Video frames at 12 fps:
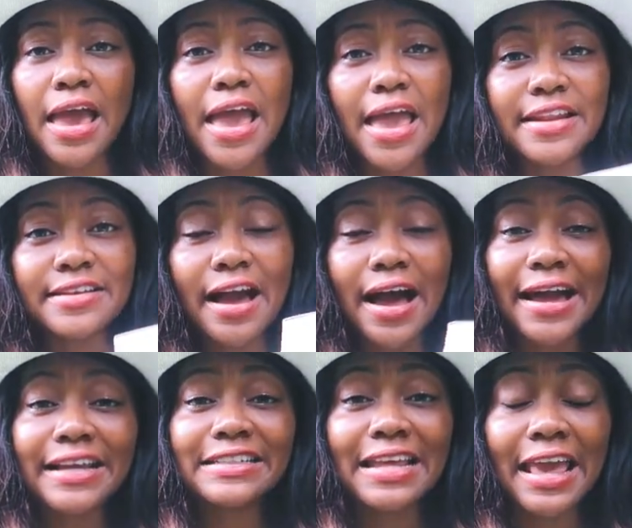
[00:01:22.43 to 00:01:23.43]
and
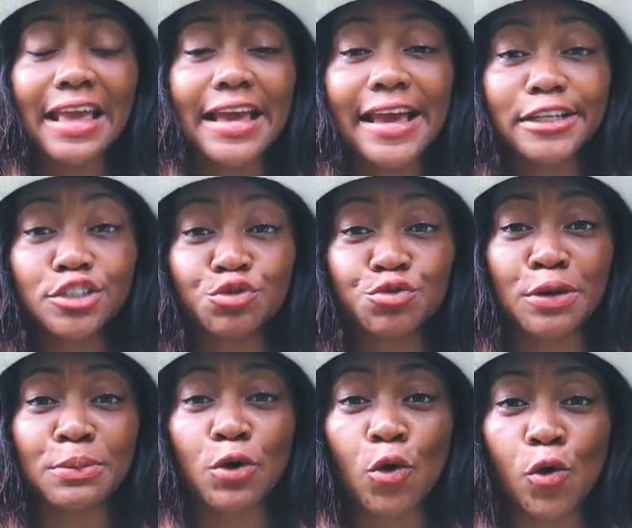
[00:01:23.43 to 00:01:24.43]
I take
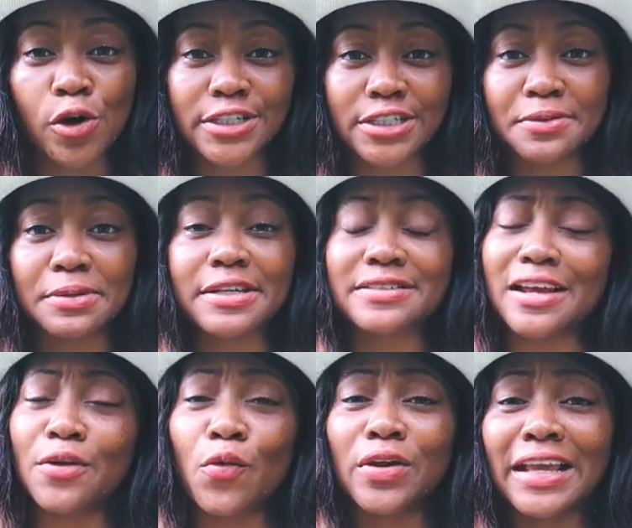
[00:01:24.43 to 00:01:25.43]
extreme caution because
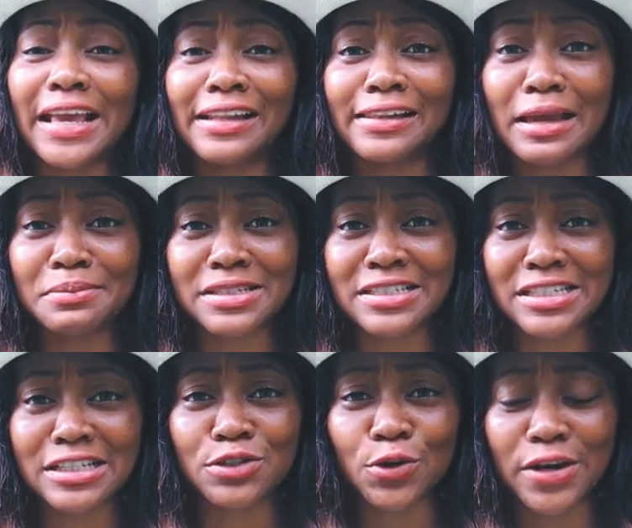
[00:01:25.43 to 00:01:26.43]
I don't want to get Lyme
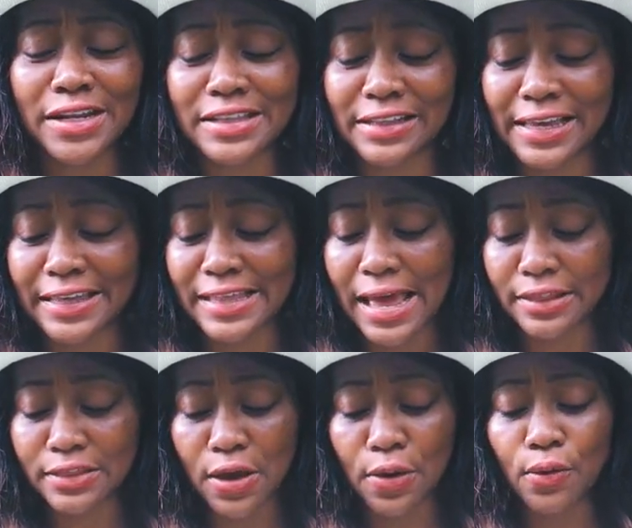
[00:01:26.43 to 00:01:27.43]
disease or anything like
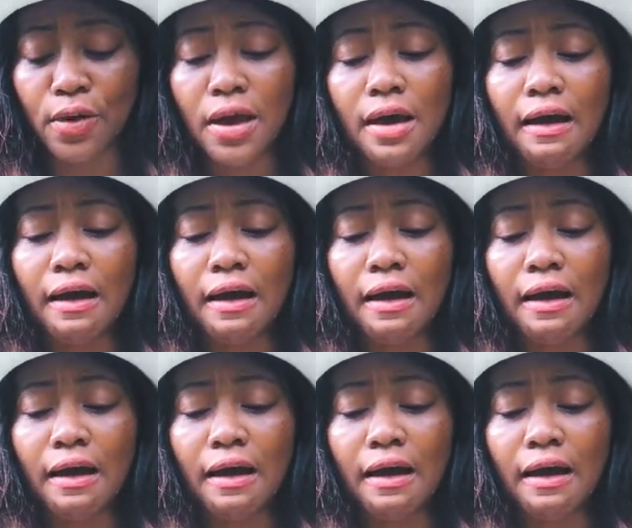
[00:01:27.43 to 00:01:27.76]
that though